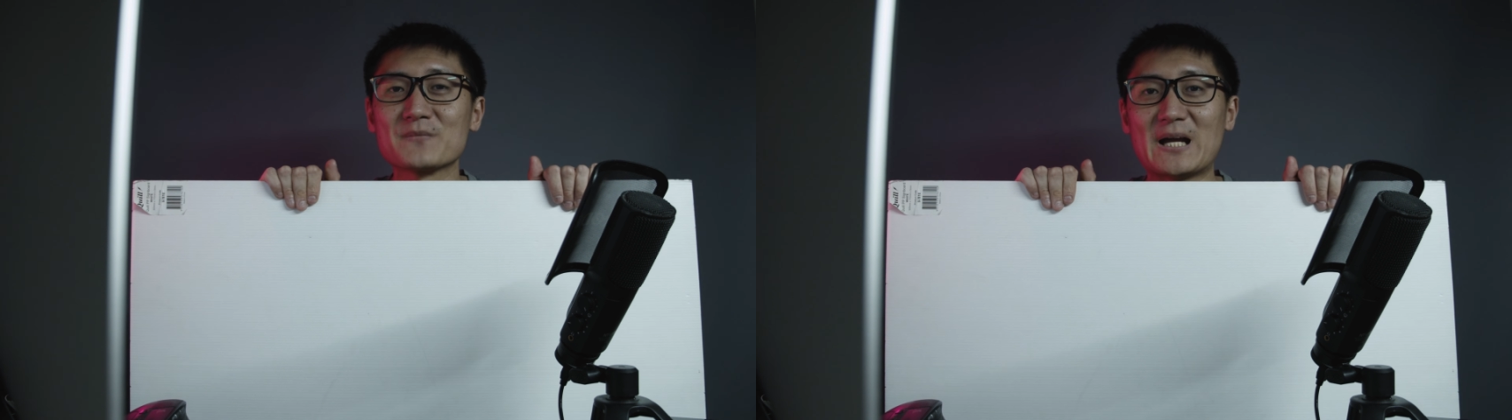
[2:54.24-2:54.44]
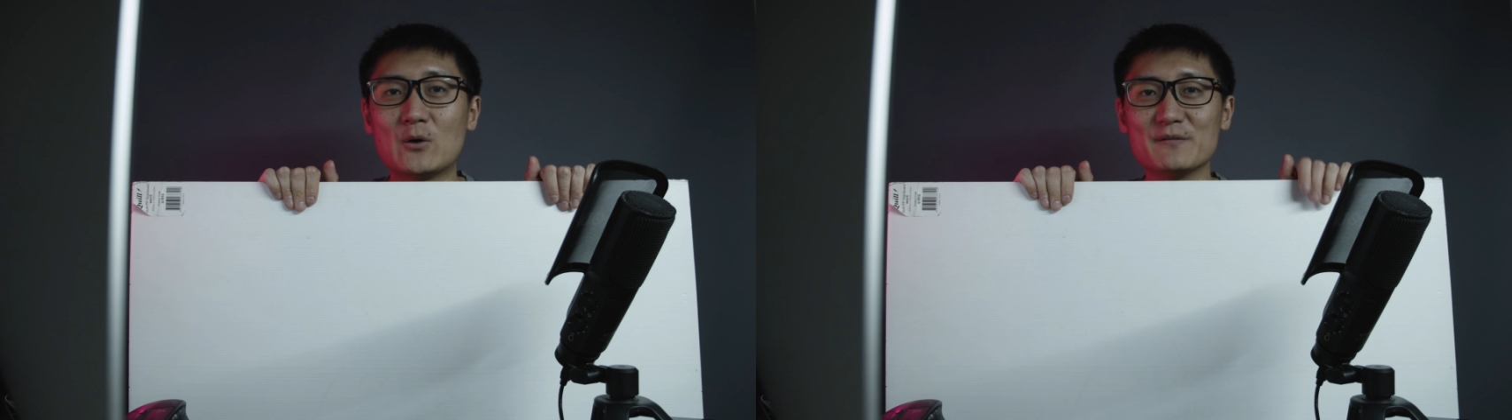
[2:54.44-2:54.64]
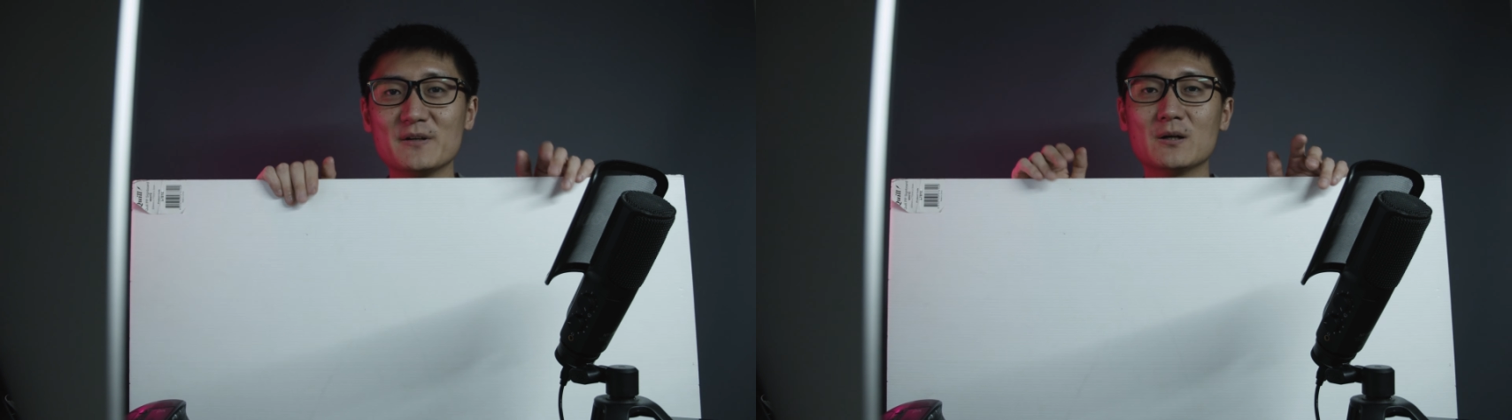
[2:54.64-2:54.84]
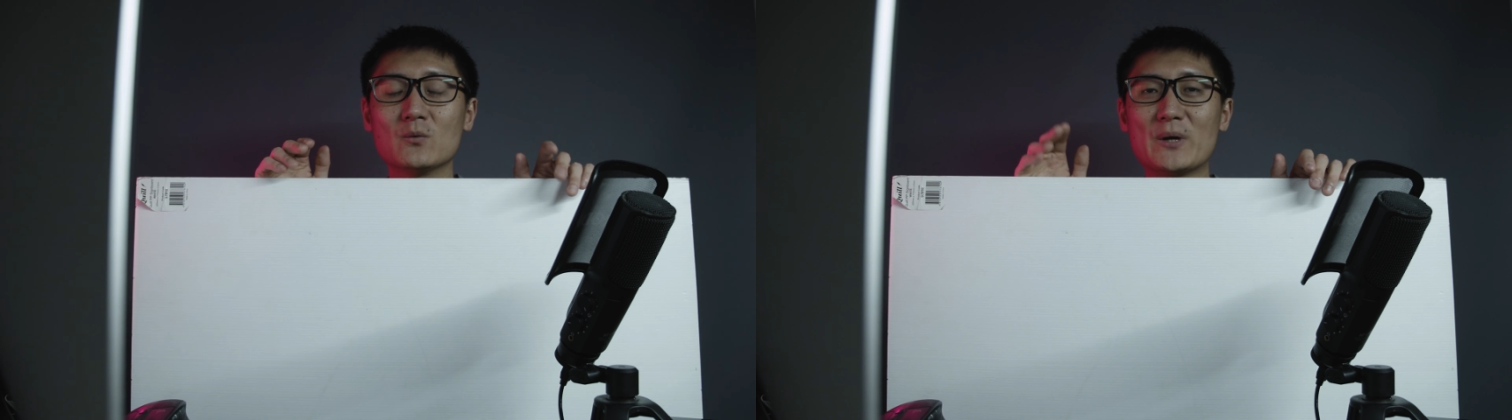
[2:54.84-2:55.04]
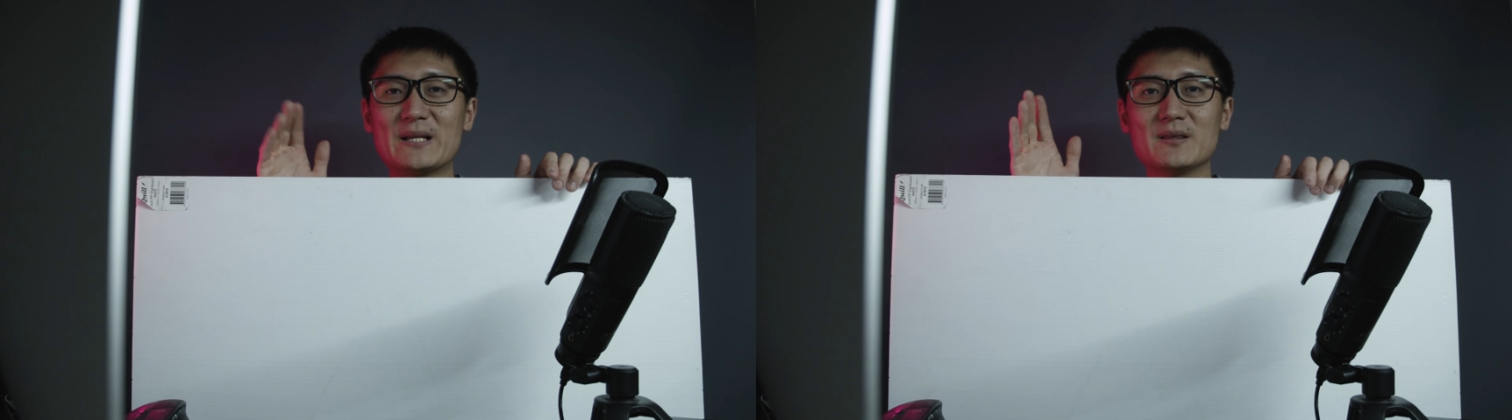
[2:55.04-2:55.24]
However,
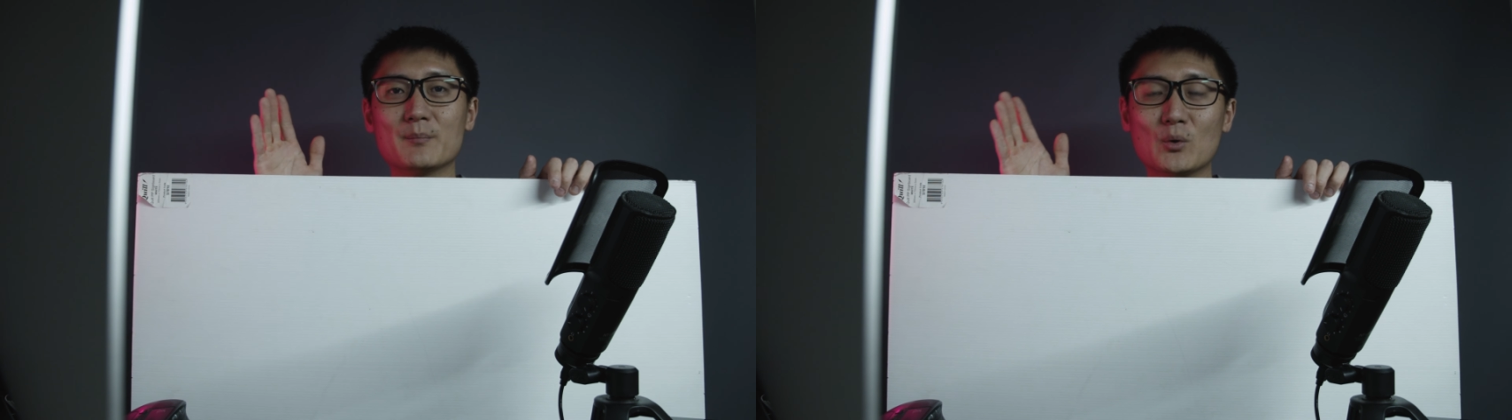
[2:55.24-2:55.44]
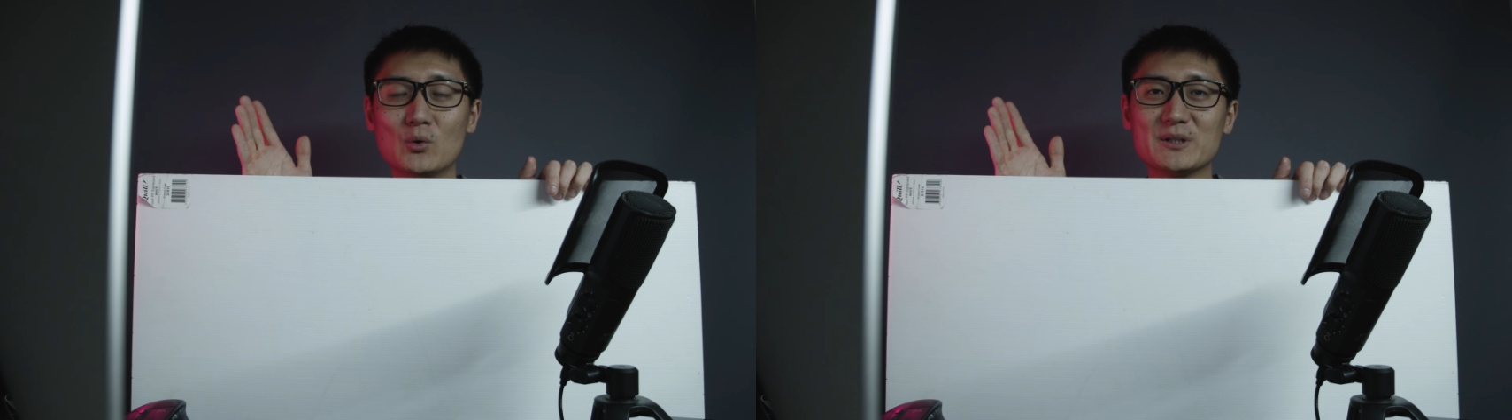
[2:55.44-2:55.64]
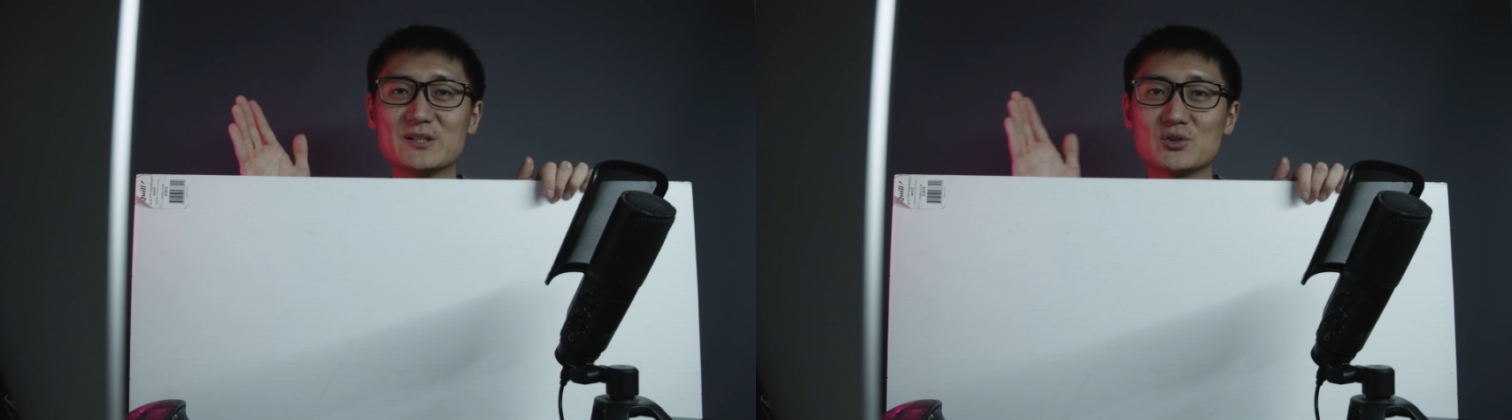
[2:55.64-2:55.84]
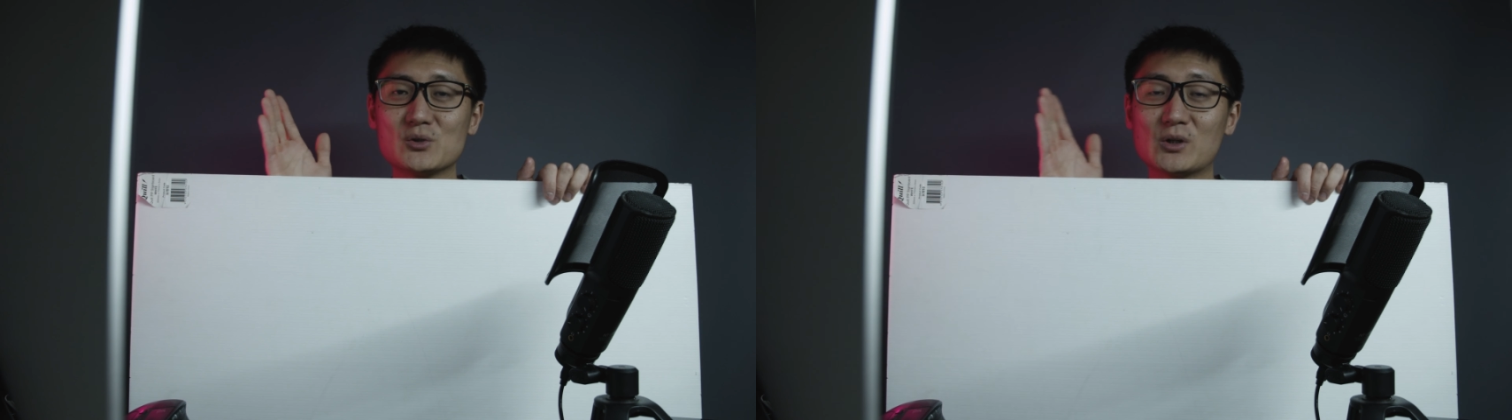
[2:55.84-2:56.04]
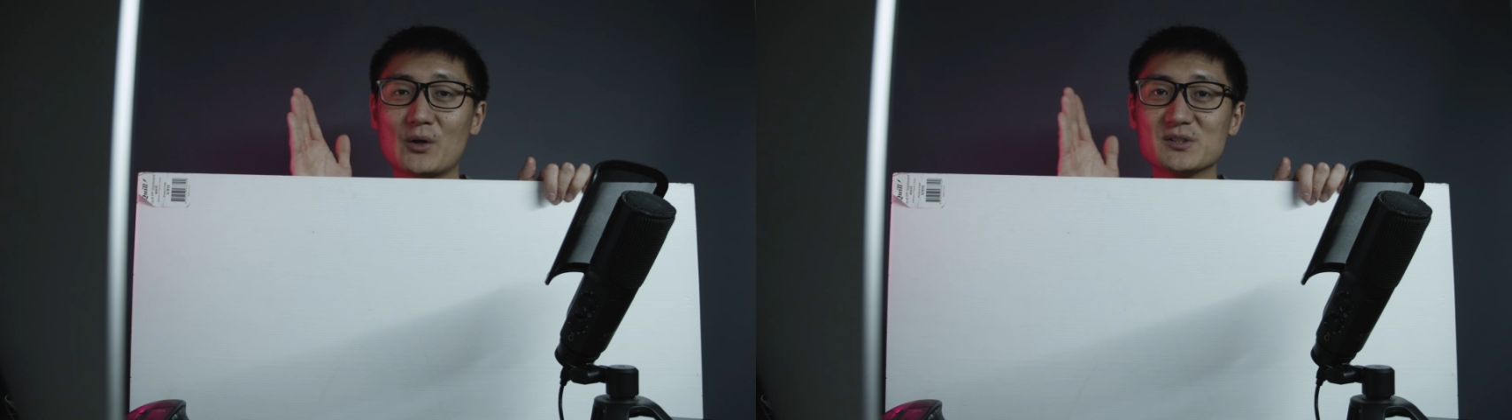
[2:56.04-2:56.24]
when the board is
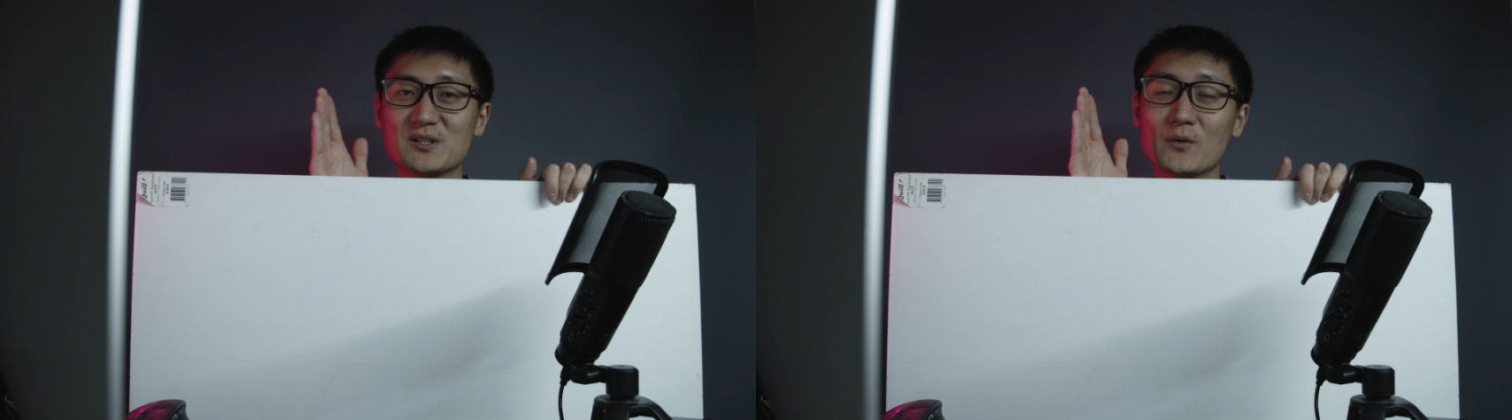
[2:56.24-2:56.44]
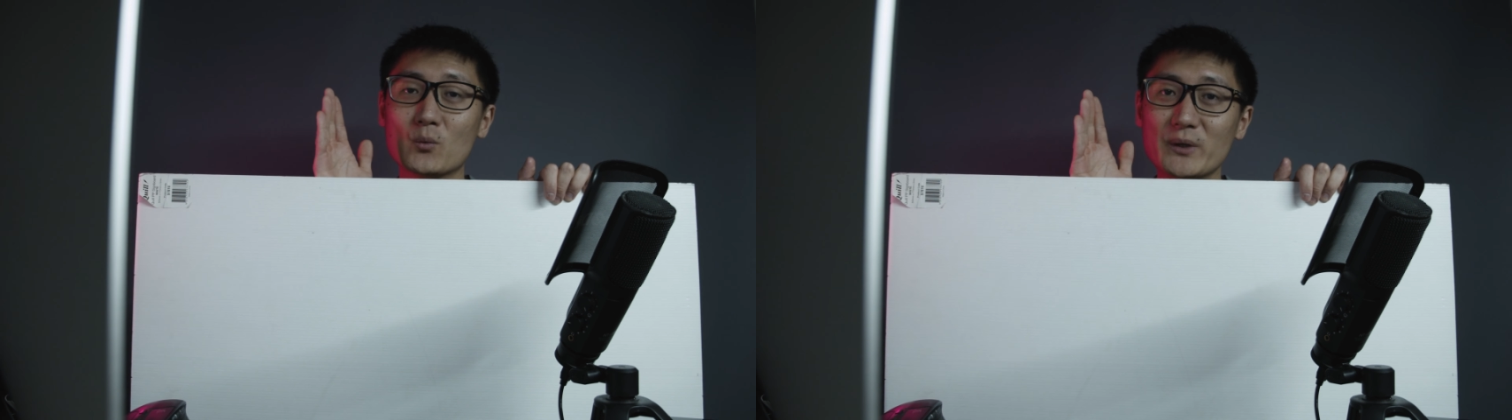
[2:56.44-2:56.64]
too close to the